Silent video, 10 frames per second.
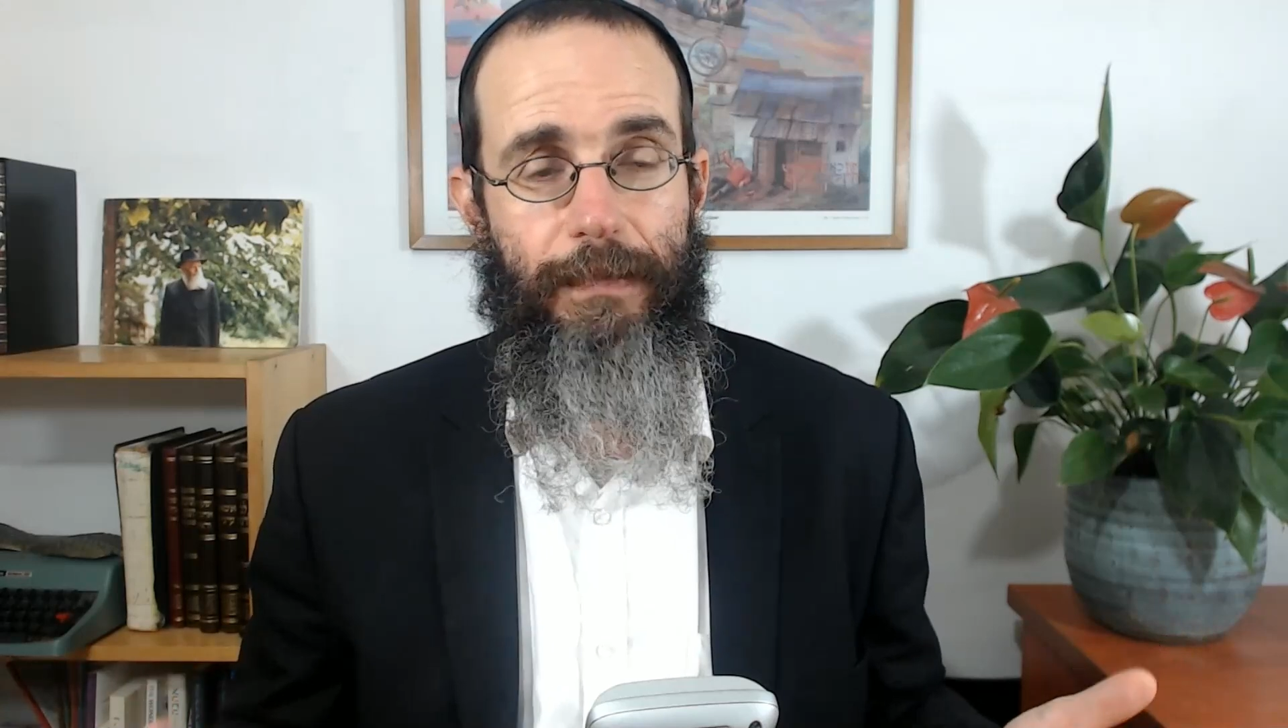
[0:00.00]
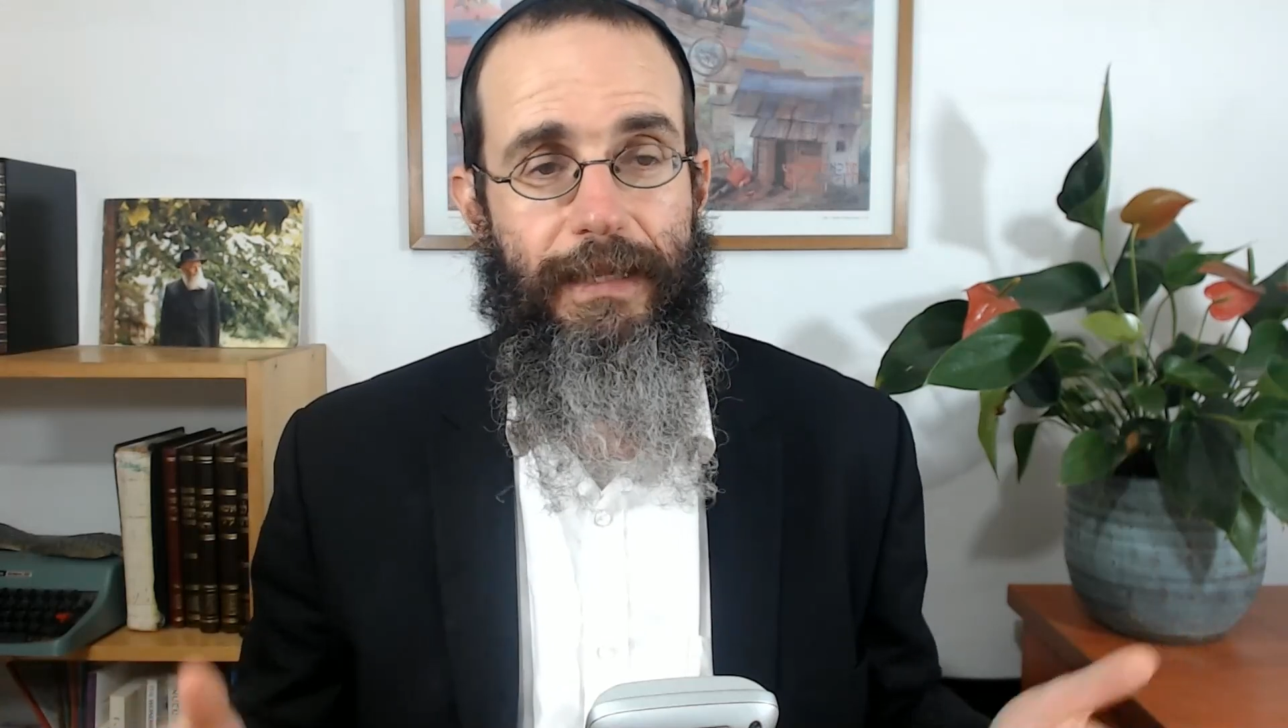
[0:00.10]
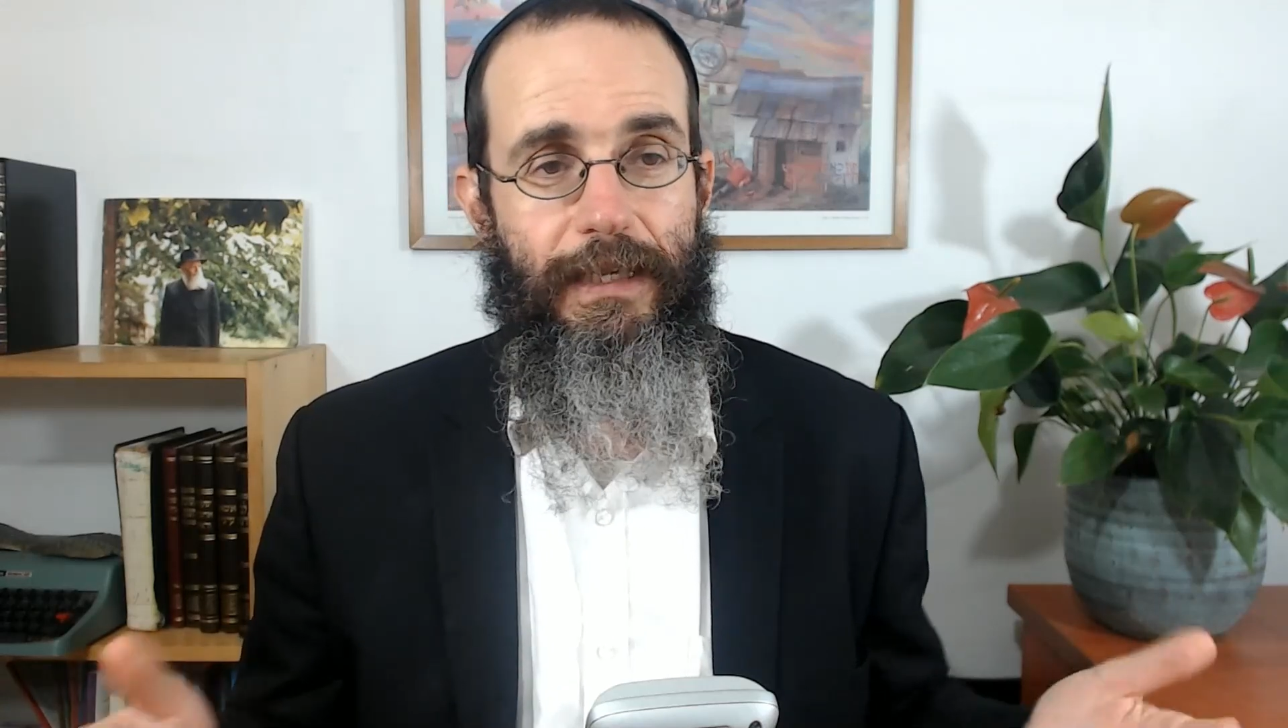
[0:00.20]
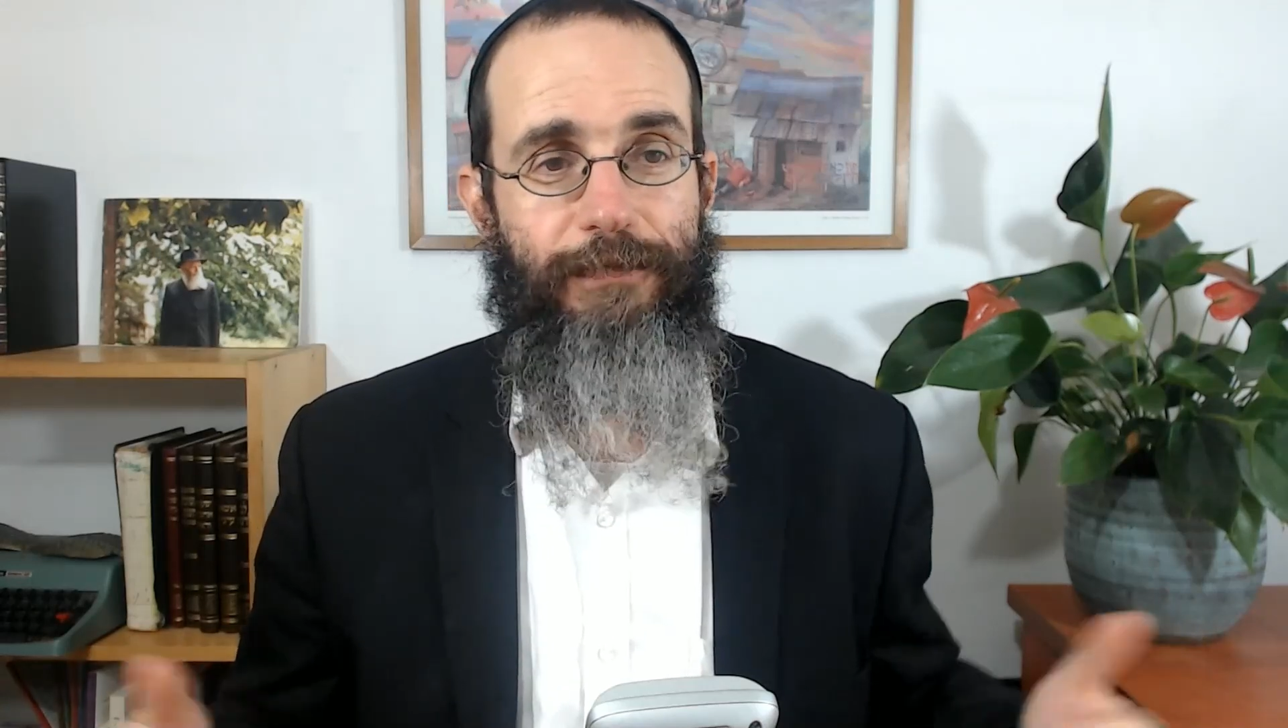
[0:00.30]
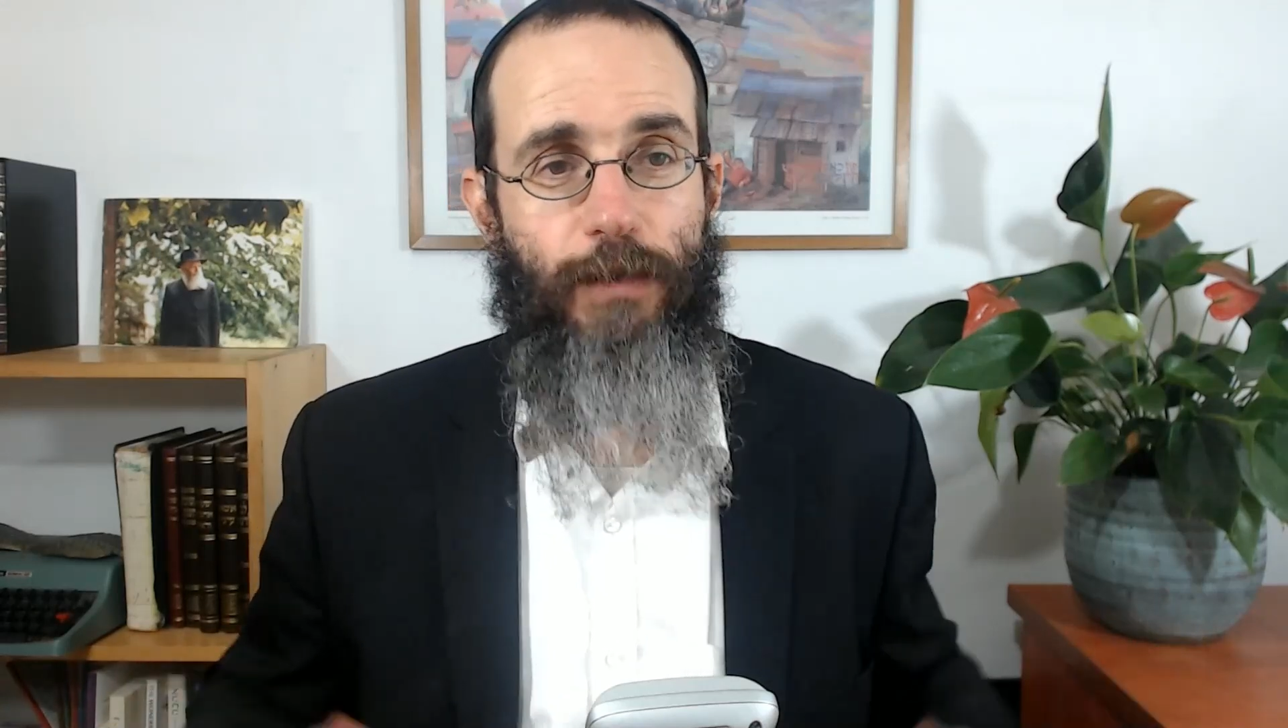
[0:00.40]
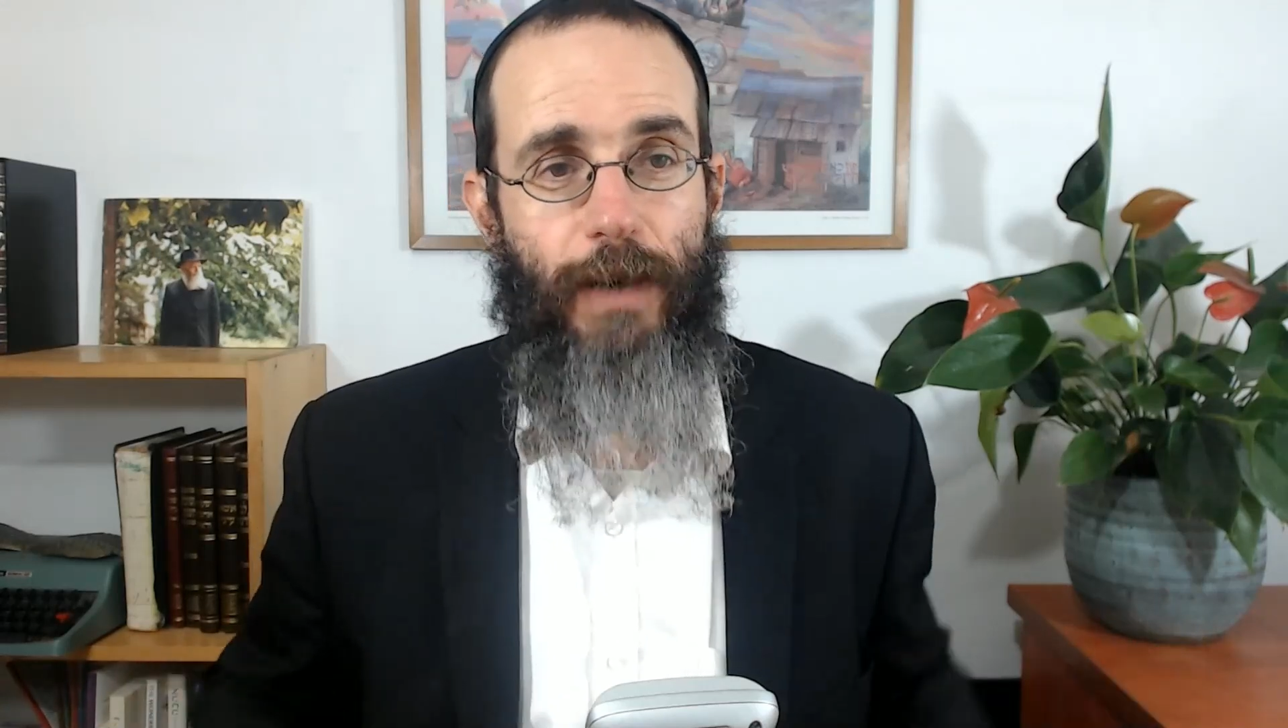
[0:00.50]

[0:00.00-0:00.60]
But then if